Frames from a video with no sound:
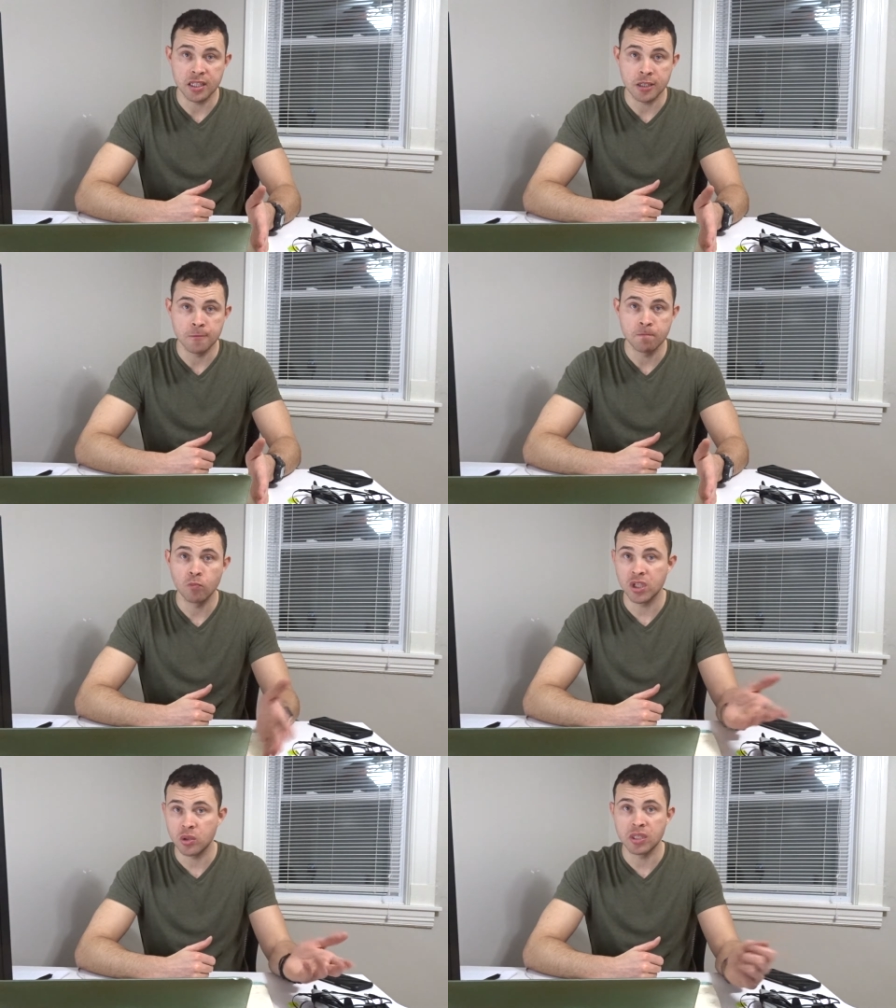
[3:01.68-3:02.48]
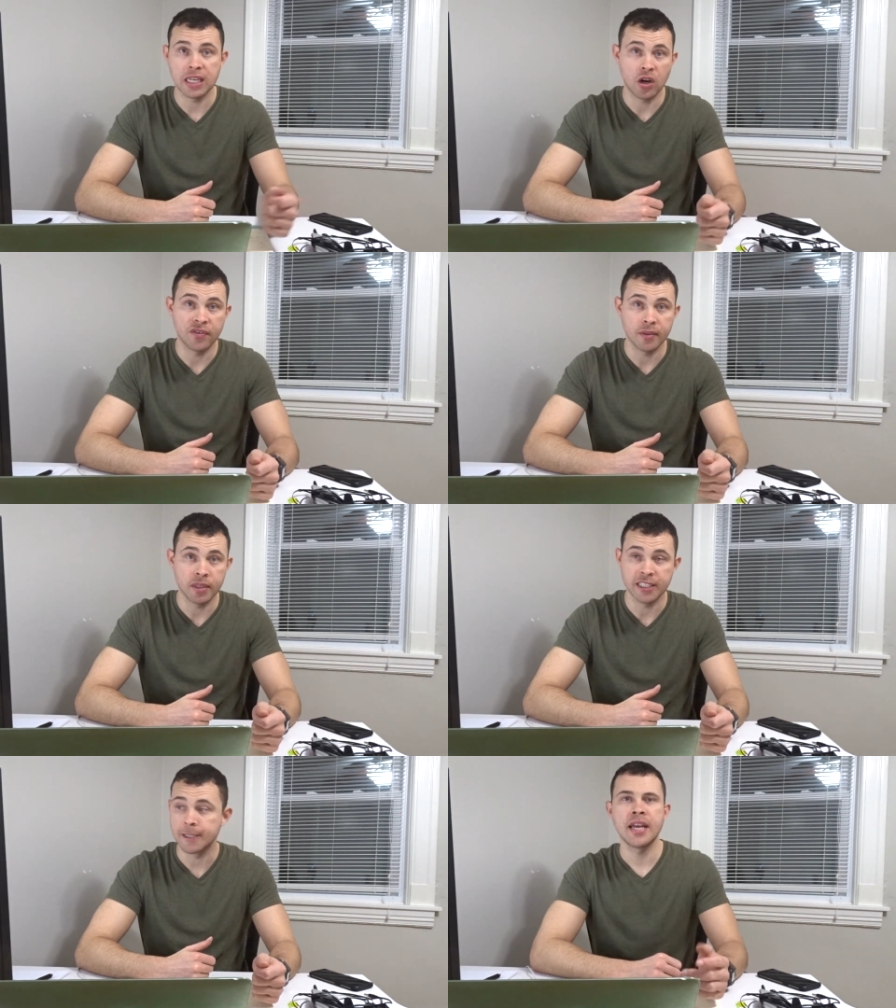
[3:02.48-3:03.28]
into when you do take over the
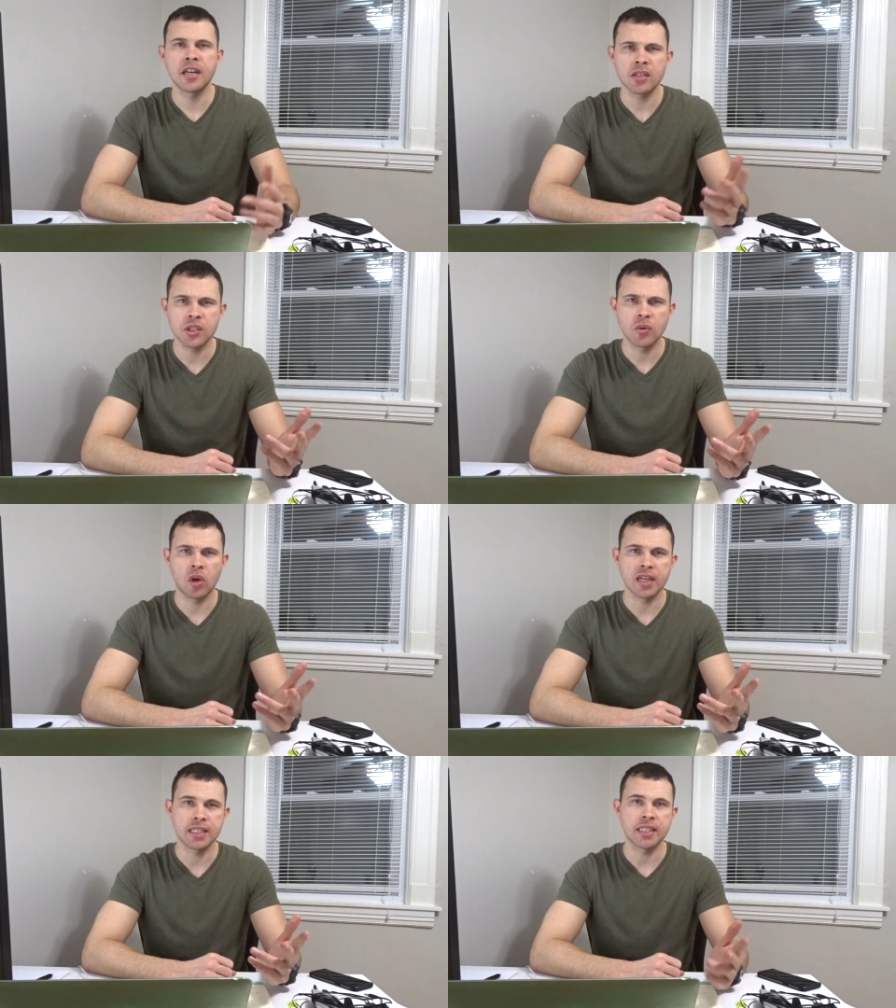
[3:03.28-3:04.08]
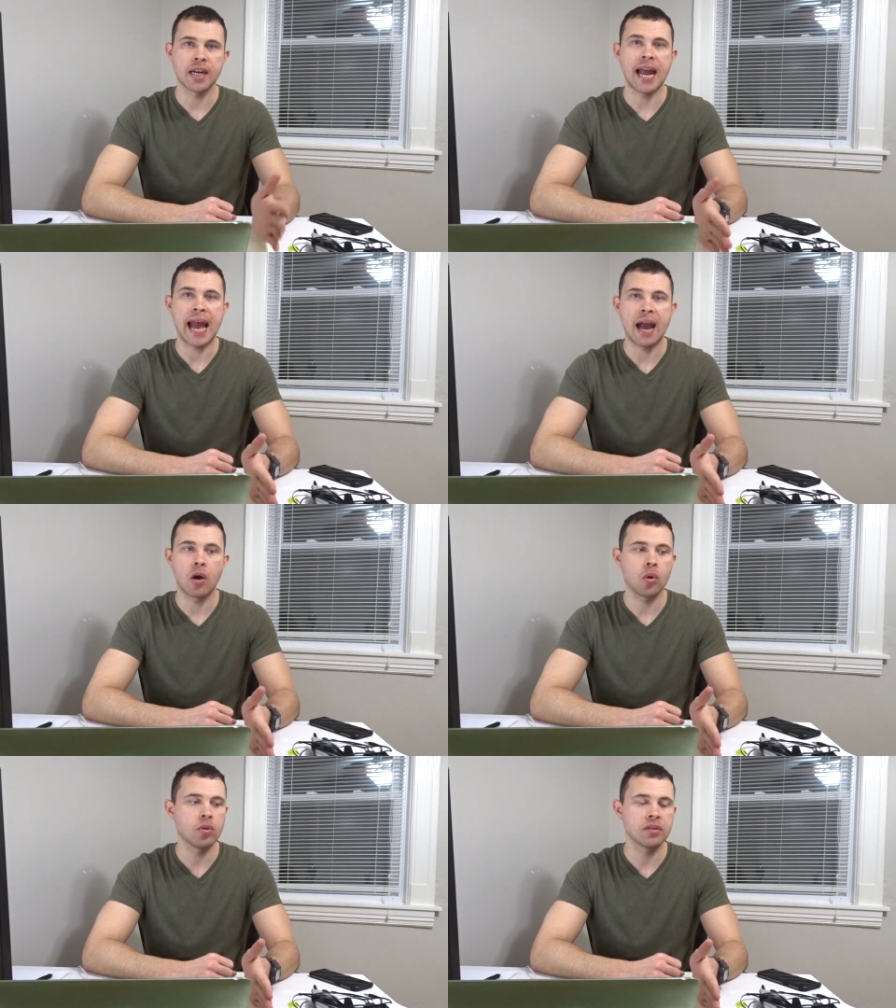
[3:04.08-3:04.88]
building. And also you want to consider
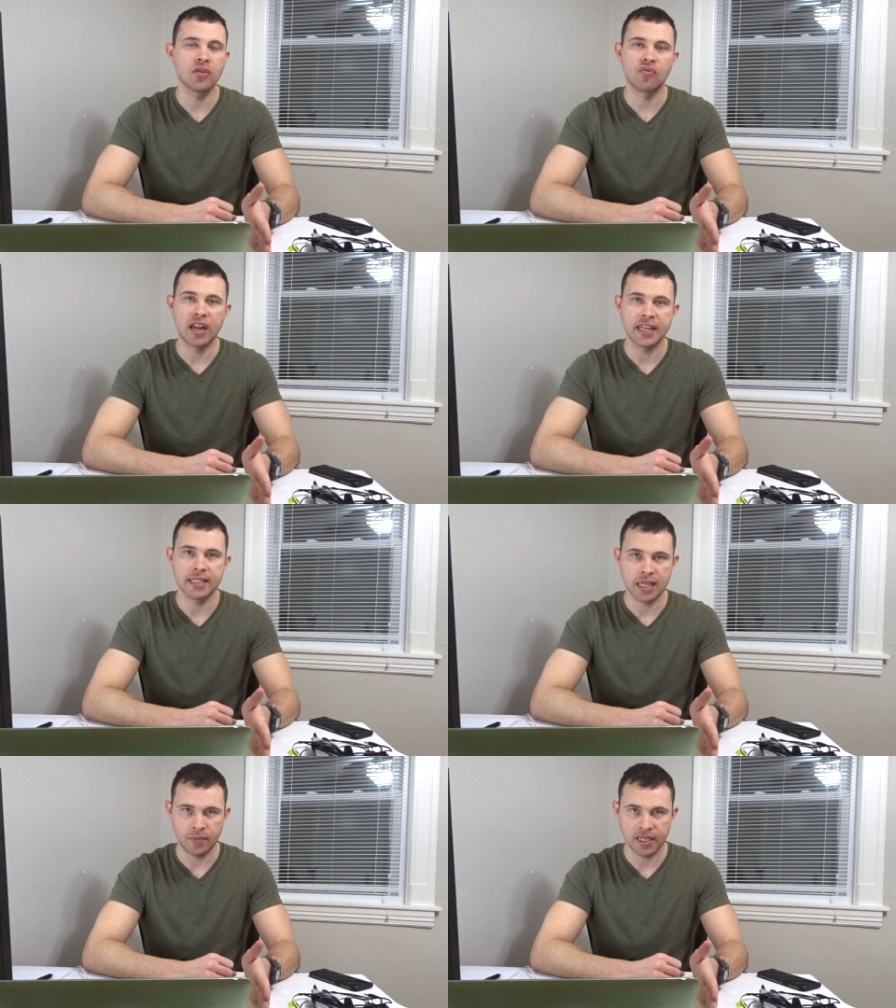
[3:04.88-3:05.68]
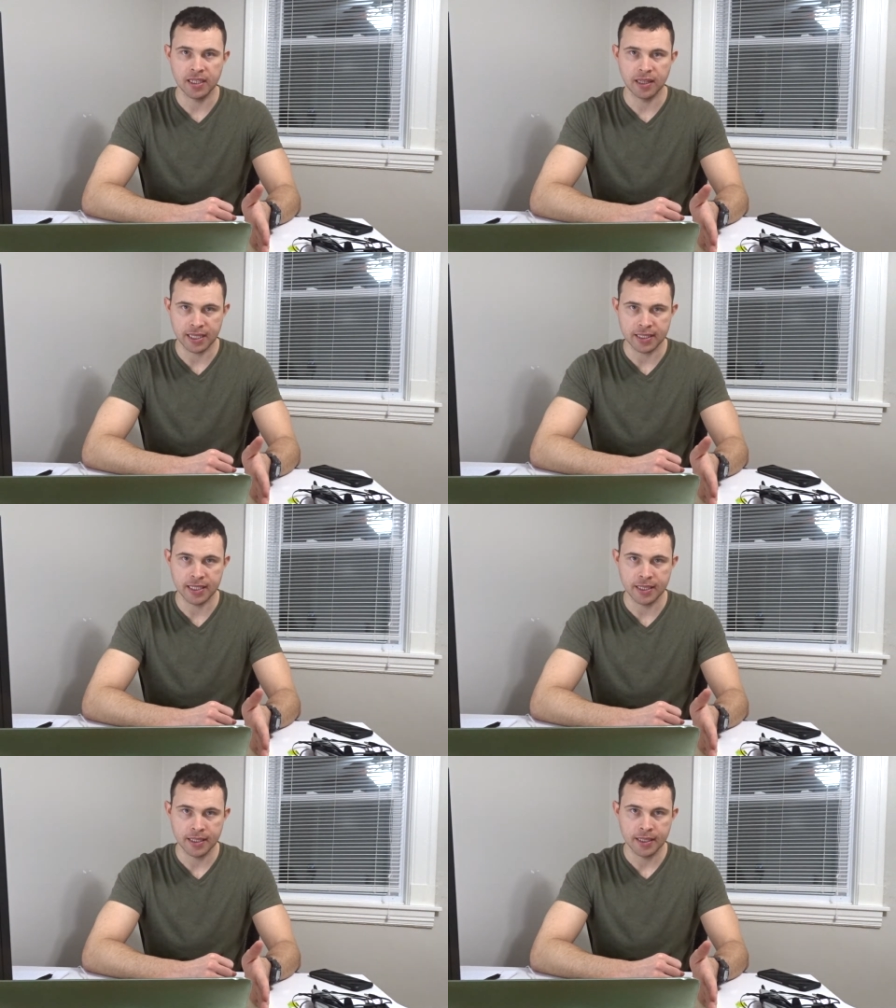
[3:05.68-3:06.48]
how the rent is going to be
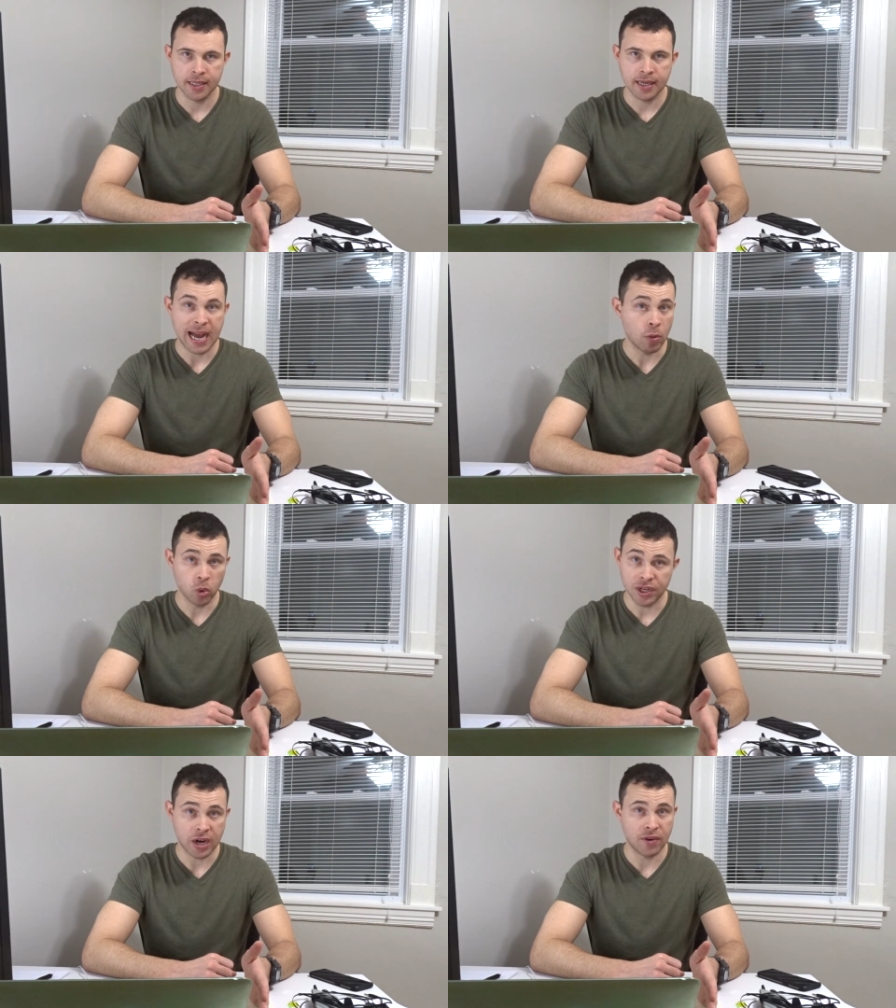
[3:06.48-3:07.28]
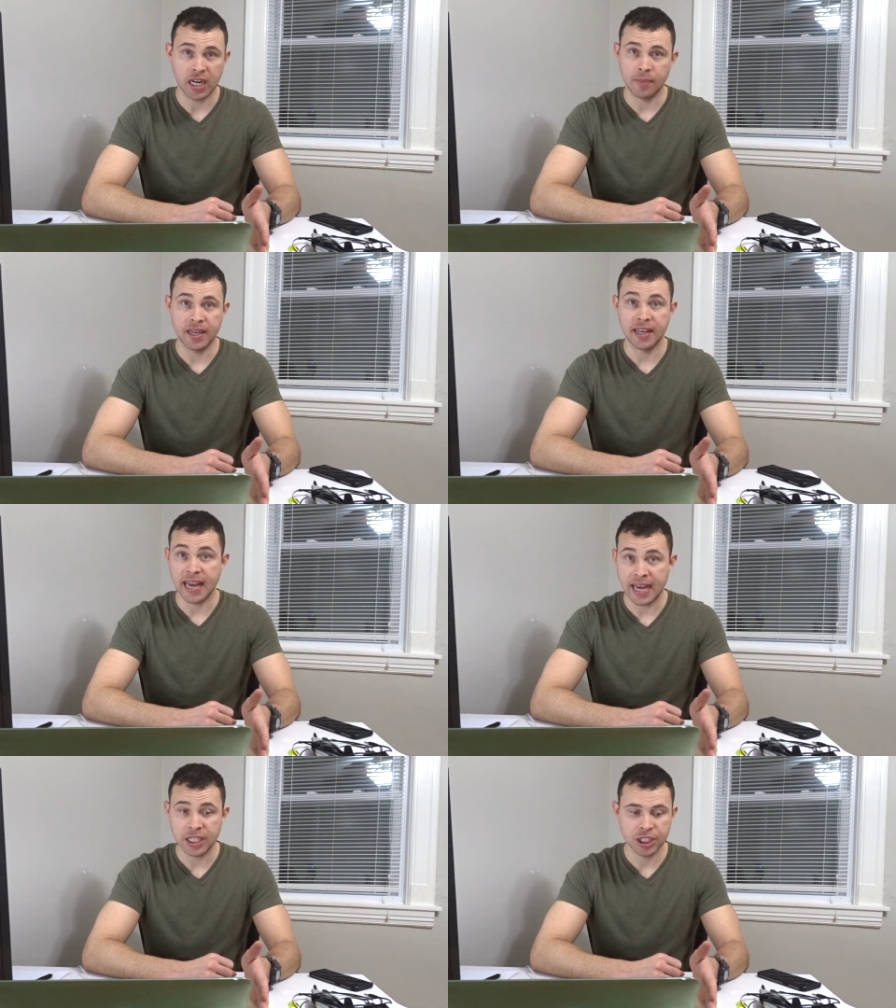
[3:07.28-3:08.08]
collected. I would not recommend
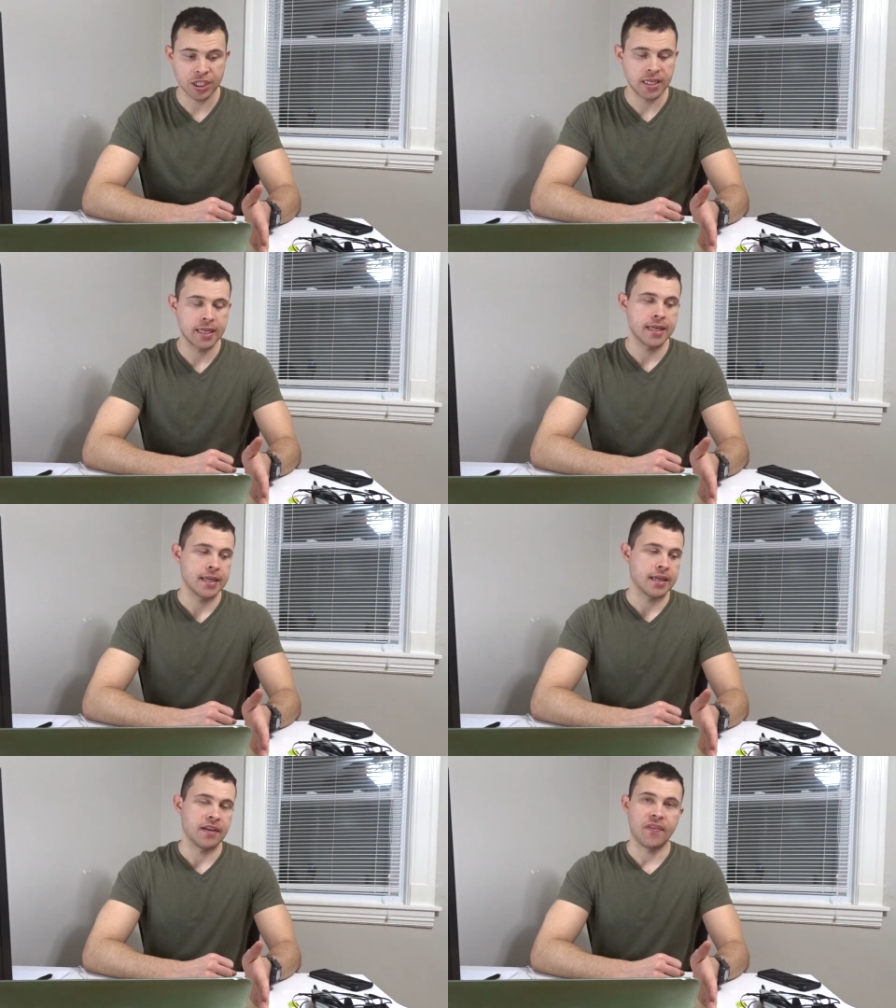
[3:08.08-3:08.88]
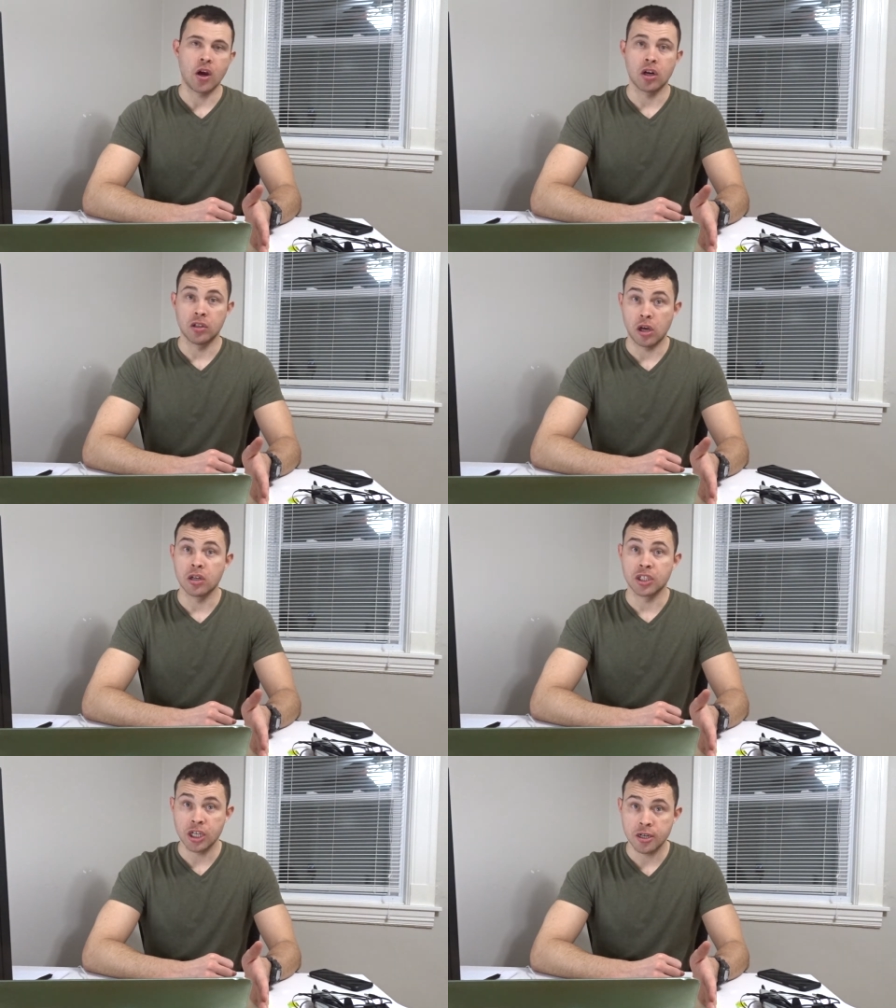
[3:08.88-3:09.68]
cash. If they are
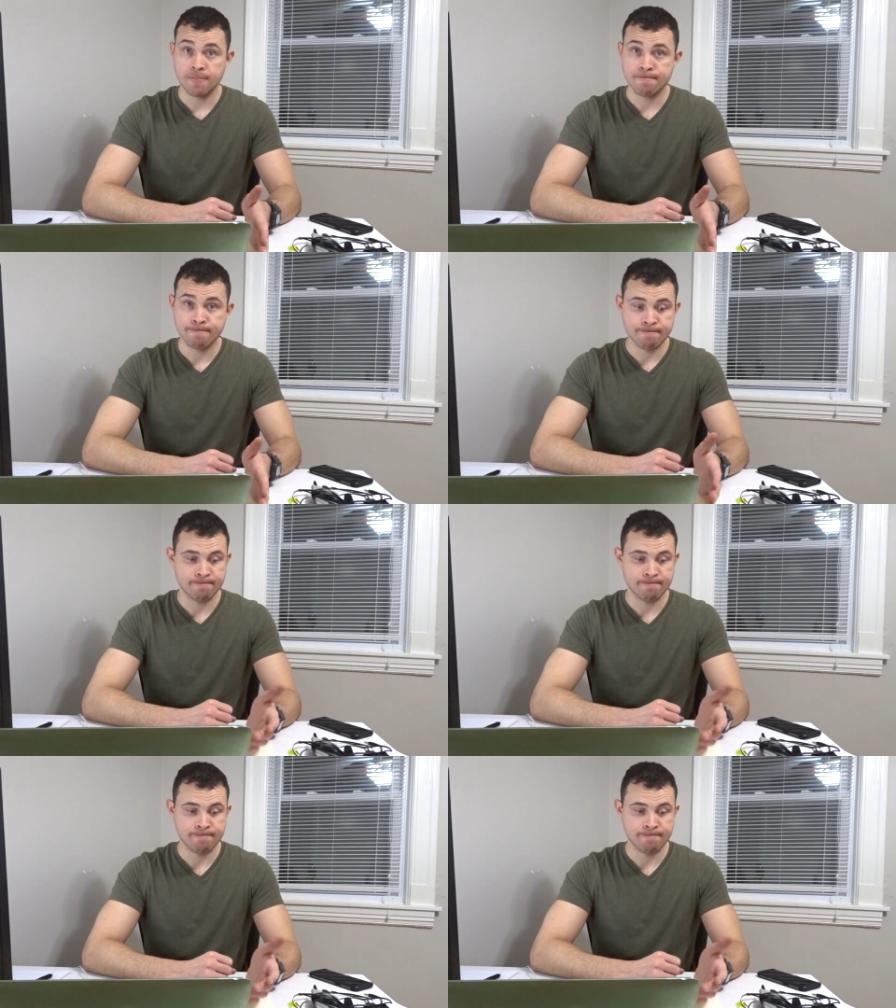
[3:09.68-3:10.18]
long-term,